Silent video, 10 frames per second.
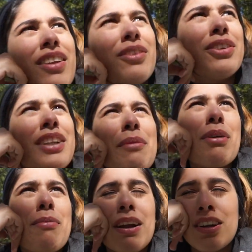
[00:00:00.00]
well, name
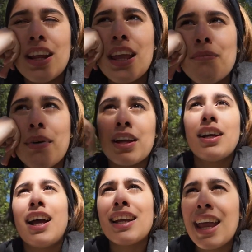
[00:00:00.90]
her by her name, but
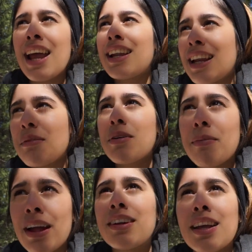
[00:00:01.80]
I can't name her
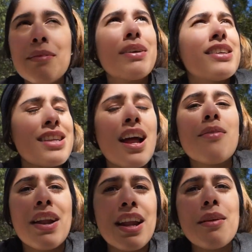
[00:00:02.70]
by her name because I
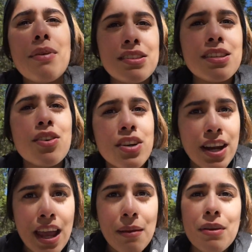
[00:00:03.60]
don't want anybody steal her
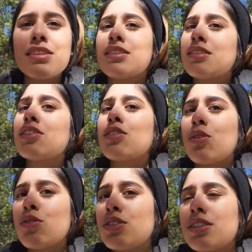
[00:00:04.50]
name because it's such a
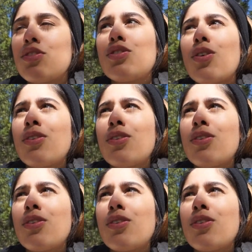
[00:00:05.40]
gorgeous,